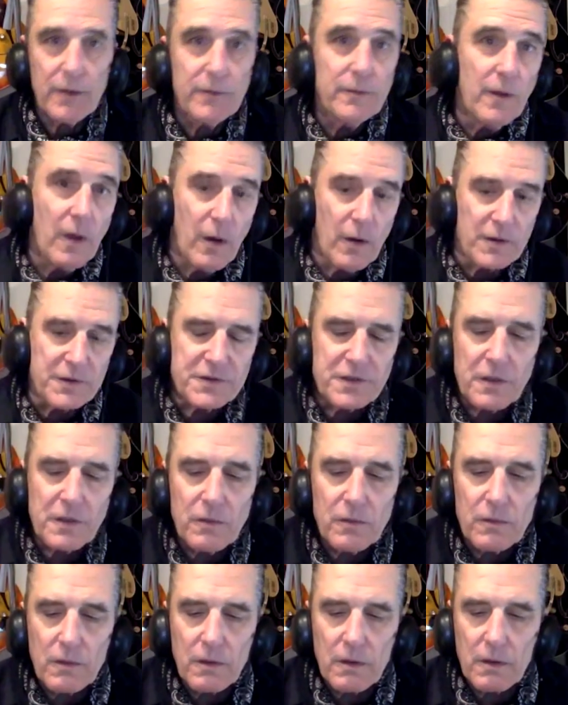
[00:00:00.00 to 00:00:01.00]
No.
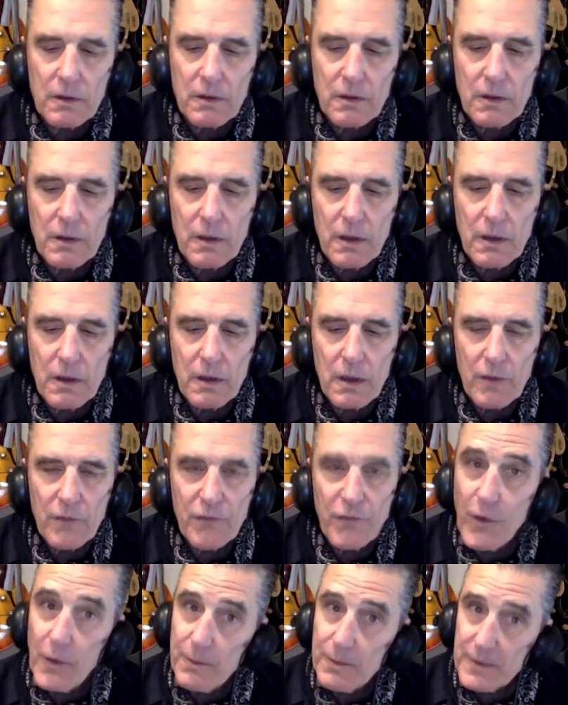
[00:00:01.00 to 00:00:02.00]
So
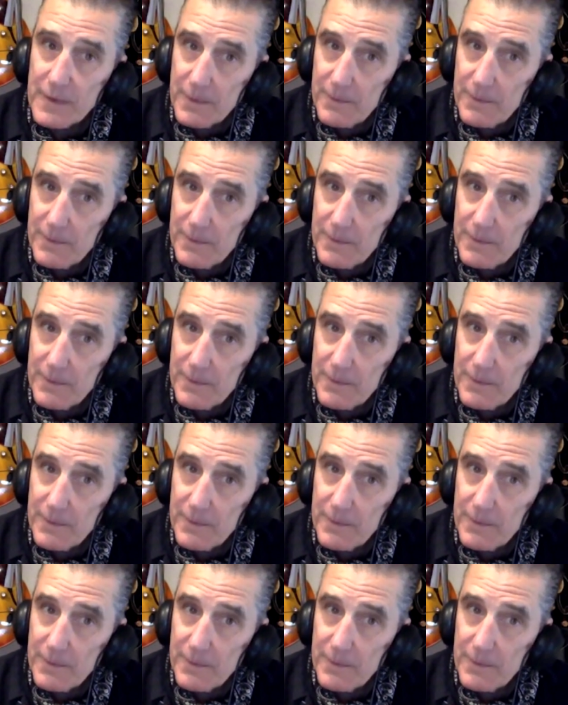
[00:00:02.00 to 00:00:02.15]
forming the